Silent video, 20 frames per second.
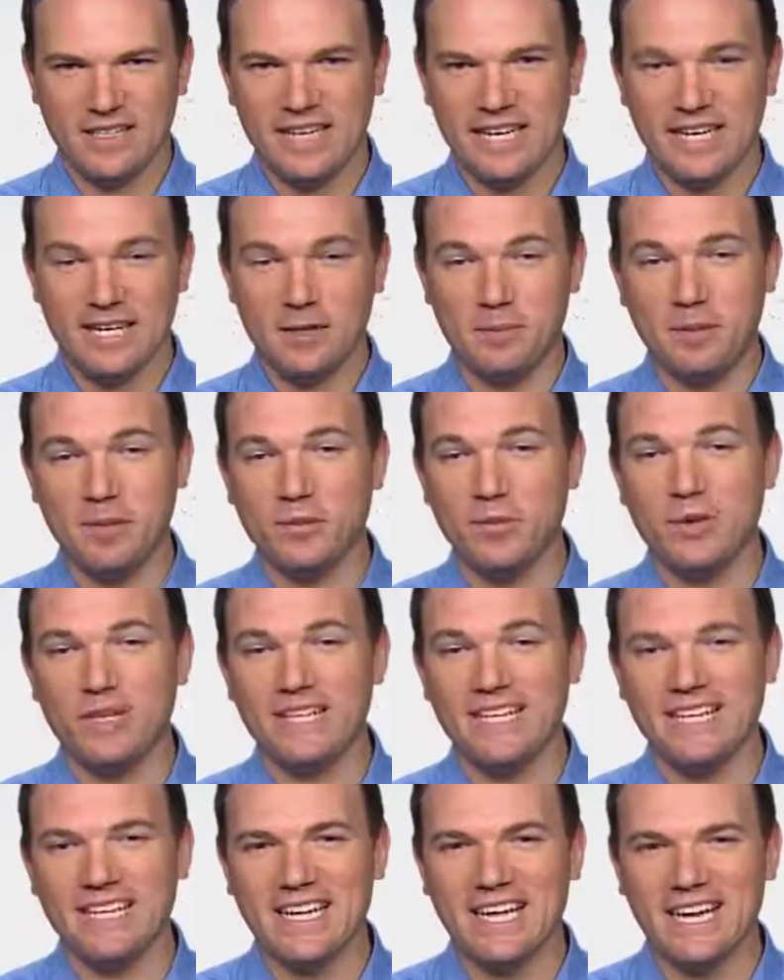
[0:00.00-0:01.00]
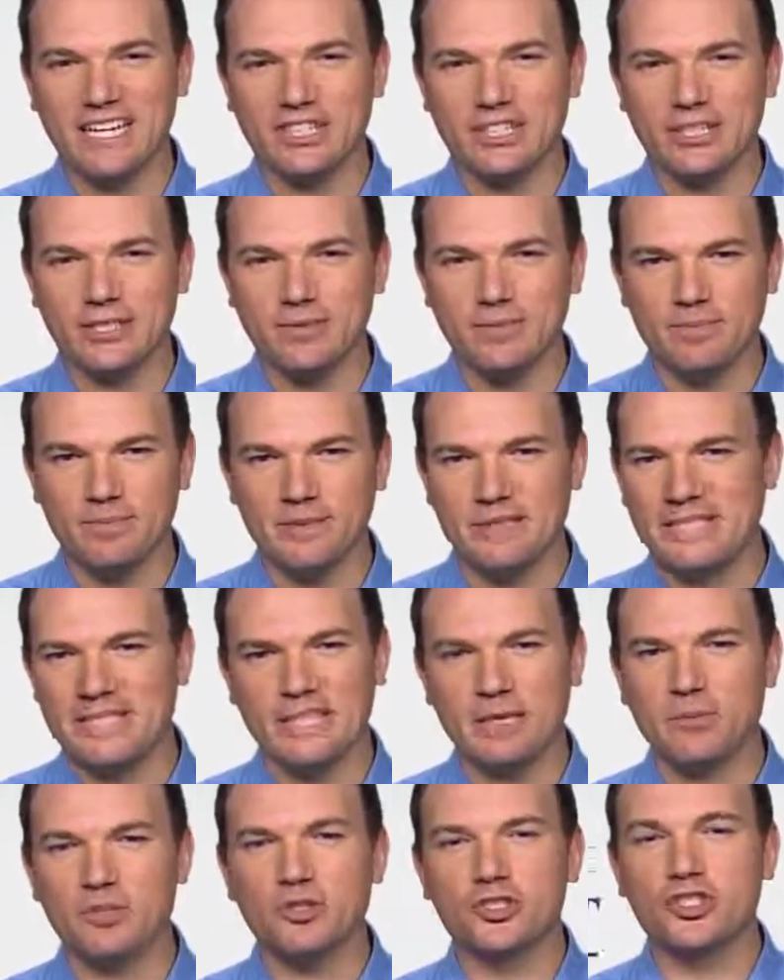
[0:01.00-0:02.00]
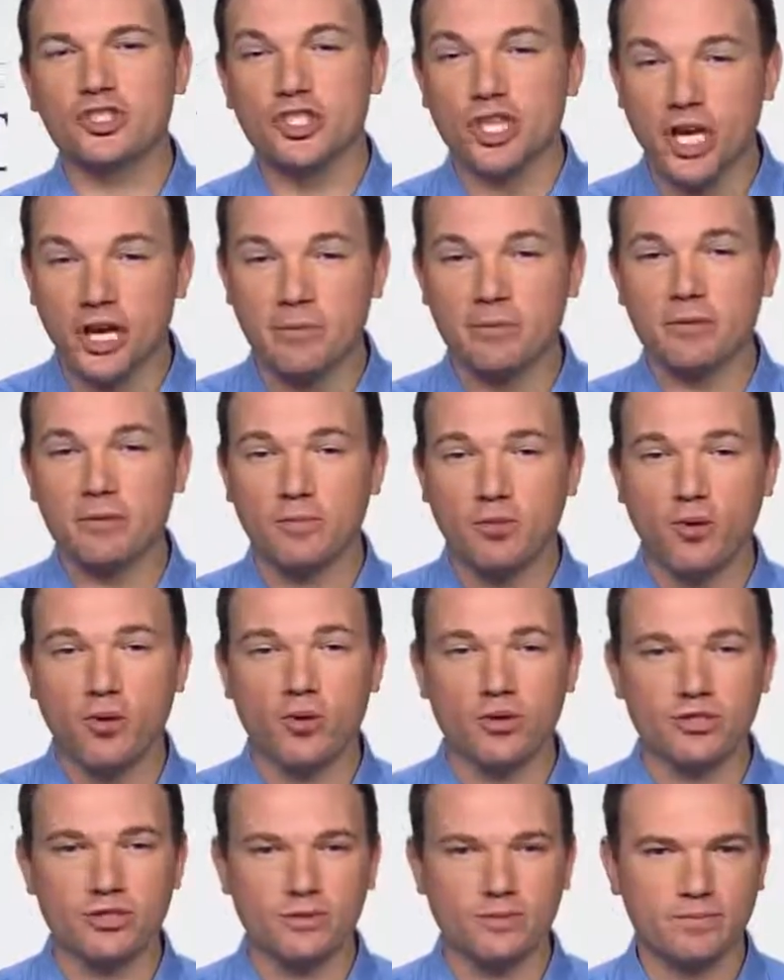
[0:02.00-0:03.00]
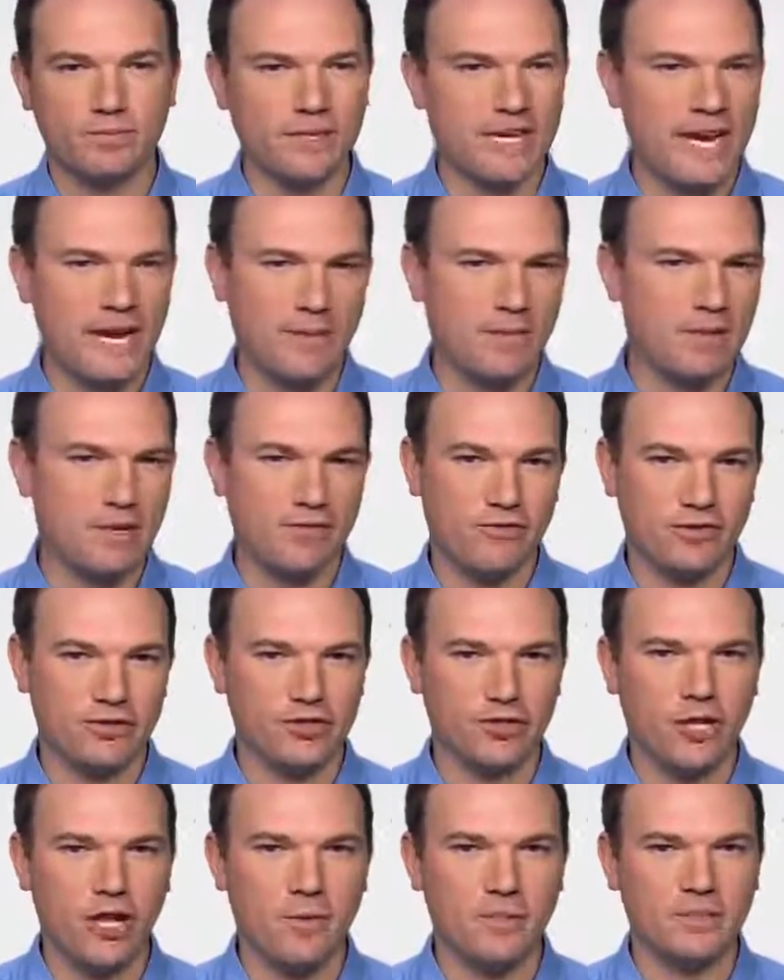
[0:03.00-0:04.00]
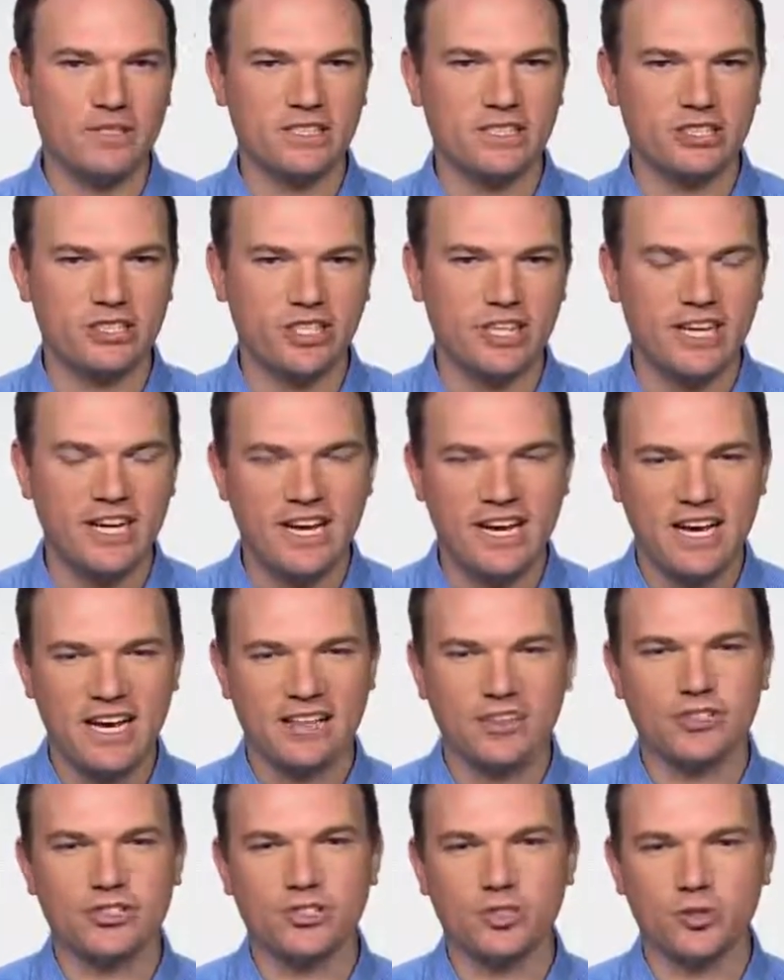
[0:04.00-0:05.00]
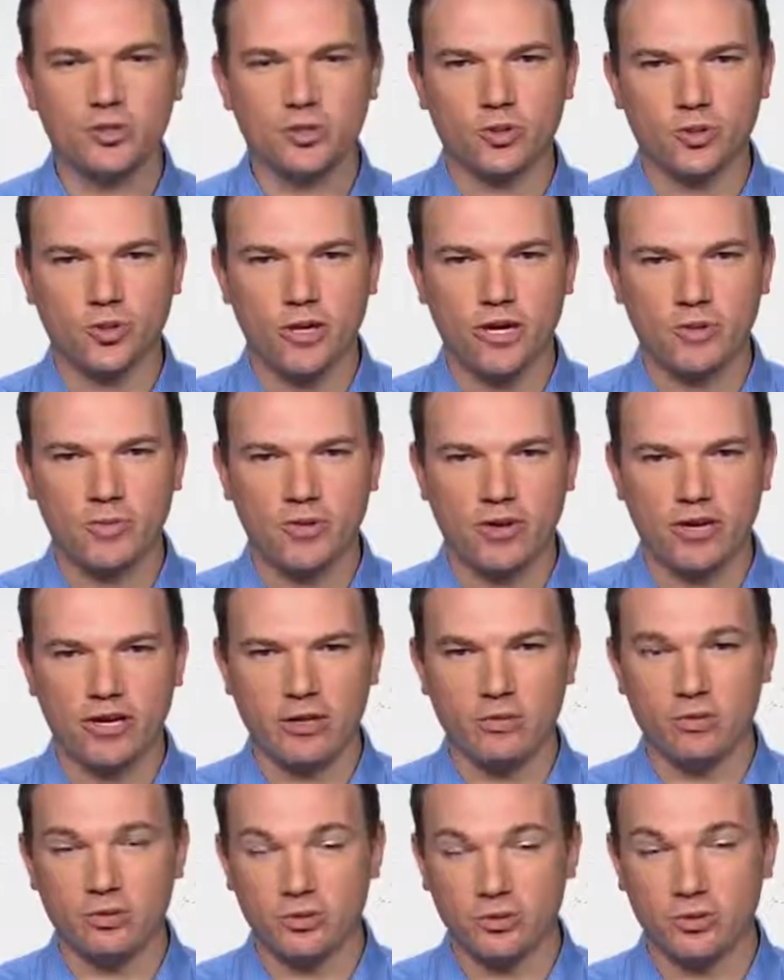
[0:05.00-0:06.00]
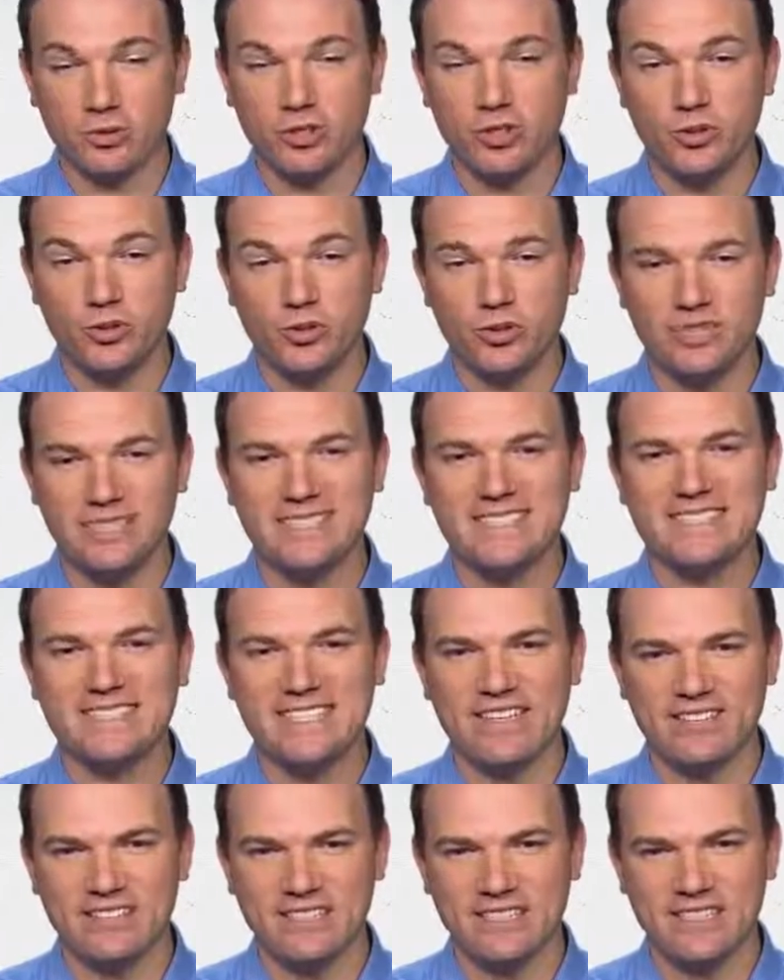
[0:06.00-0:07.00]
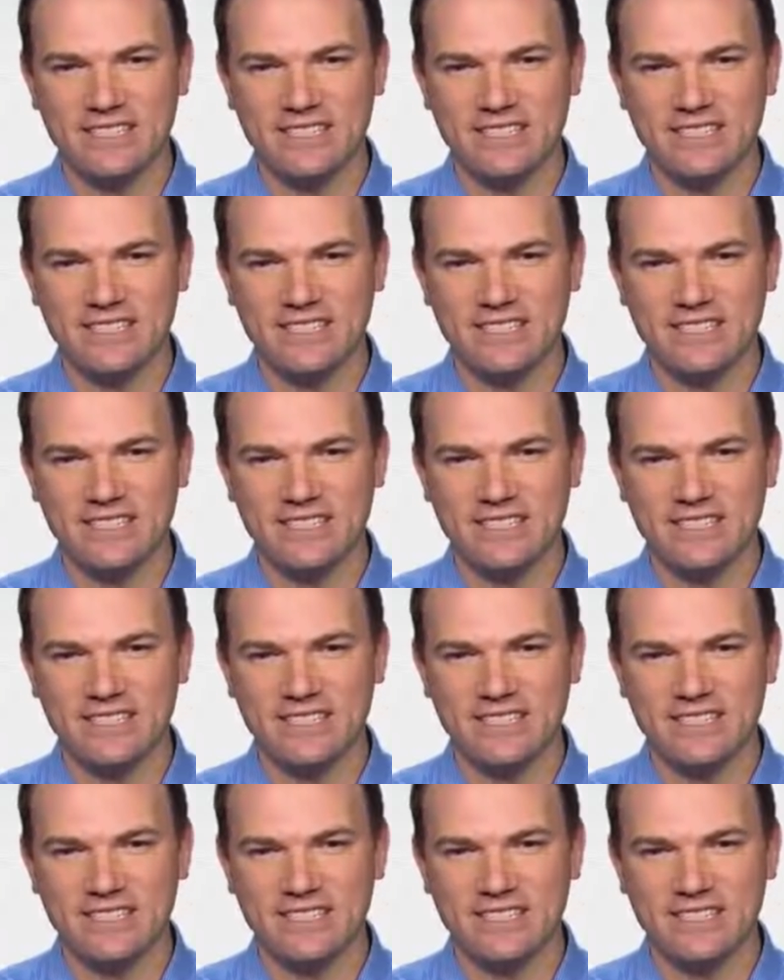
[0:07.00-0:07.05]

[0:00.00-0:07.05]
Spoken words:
The NDP won the election, but the Liberals shot up the polls, became the official opposition, and the Social Credit Party was reduced to 7